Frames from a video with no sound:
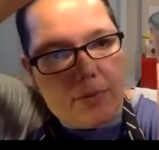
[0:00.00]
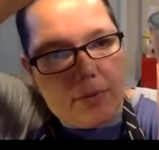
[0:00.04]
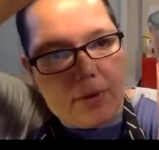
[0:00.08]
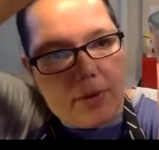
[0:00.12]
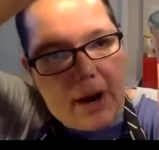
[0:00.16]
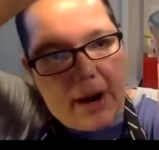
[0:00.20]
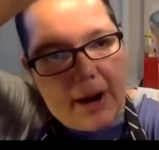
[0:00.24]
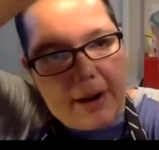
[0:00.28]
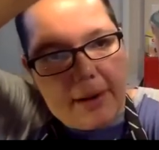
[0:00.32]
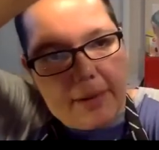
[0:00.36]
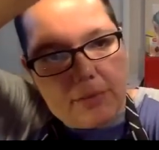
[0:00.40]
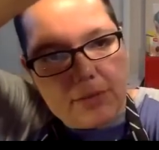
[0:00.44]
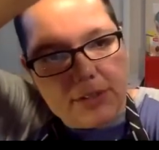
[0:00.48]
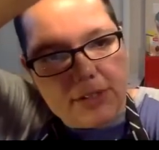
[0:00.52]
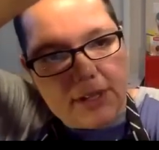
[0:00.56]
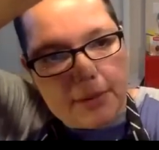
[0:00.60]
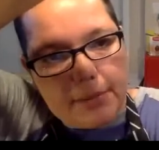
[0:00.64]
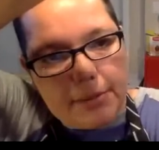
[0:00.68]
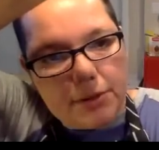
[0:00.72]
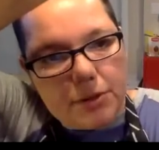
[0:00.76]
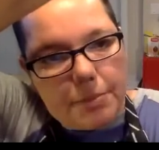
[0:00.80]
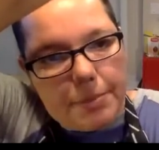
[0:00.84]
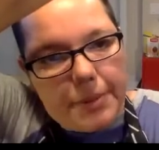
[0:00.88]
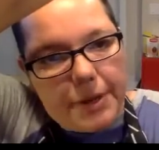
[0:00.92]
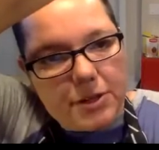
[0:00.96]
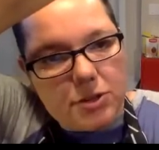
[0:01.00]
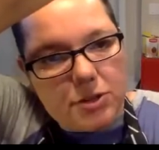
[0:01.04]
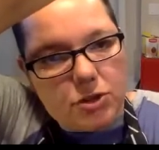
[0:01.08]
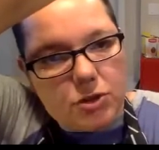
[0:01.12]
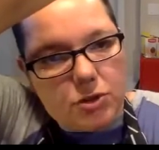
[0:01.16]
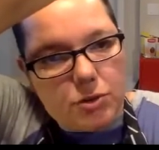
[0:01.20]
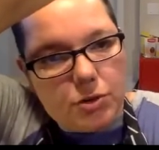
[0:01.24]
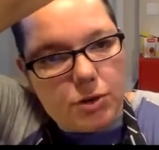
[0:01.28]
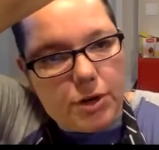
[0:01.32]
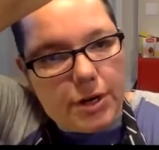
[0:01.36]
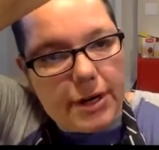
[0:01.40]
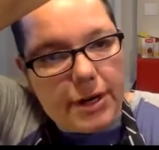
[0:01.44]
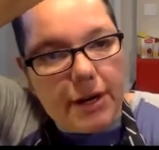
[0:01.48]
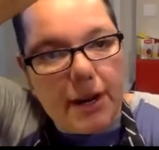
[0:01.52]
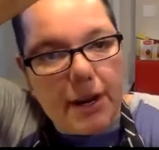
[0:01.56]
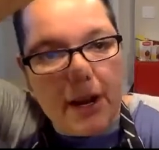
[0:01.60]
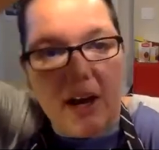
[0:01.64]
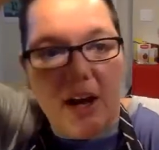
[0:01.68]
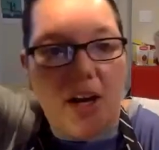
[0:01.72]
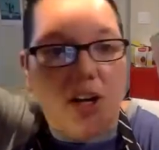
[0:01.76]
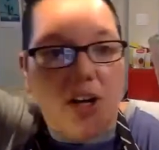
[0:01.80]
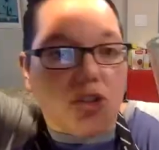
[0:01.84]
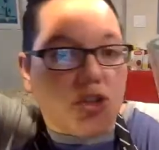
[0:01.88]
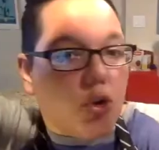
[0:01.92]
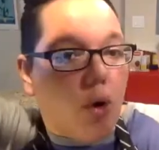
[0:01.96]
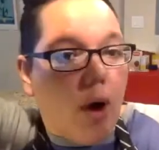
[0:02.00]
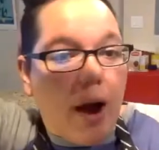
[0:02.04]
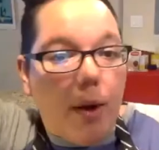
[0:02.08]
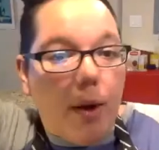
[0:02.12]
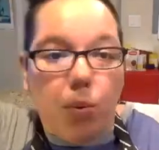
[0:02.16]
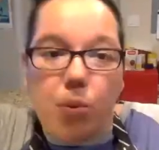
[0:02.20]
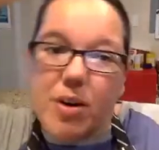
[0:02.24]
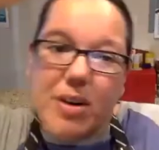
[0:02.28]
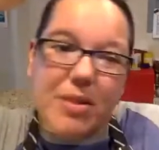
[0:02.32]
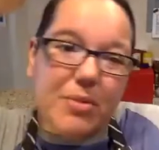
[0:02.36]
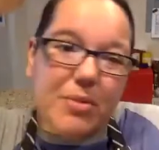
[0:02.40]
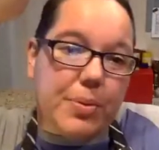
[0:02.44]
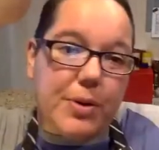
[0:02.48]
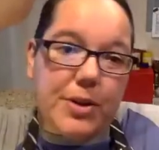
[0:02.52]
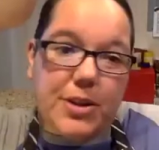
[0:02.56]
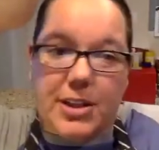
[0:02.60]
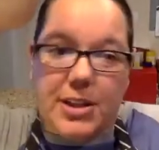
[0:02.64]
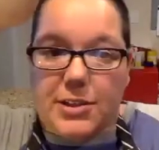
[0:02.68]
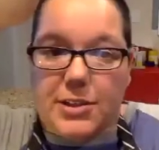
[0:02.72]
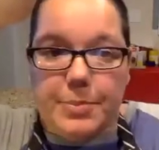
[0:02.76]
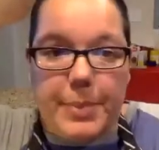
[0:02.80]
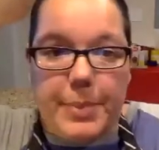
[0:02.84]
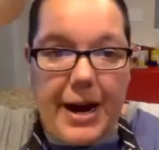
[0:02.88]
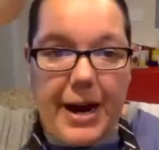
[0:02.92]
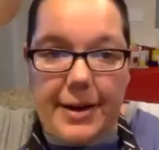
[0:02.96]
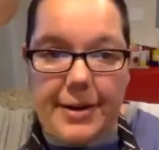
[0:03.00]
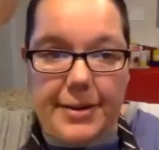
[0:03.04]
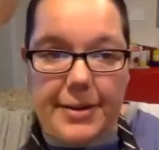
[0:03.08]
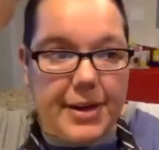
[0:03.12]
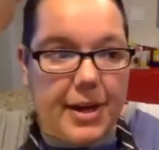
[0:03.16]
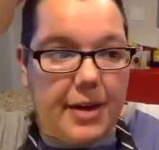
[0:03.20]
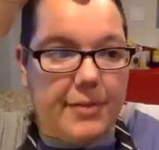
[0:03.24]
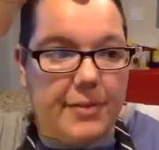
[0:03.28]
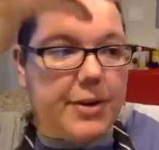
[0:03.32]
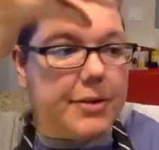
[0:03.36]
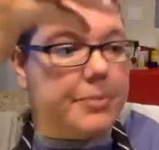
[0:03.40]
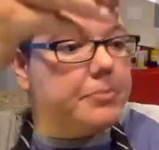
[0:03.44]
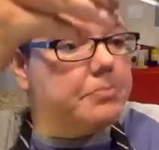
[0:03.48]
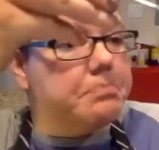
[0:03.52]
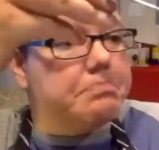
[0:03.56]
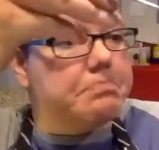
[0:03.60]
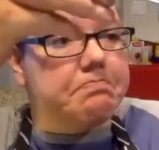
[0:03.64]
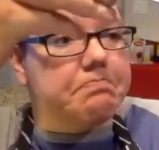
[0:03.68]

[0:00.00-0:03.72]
I was able to punch through it. So I wouldn't put this back in the oven.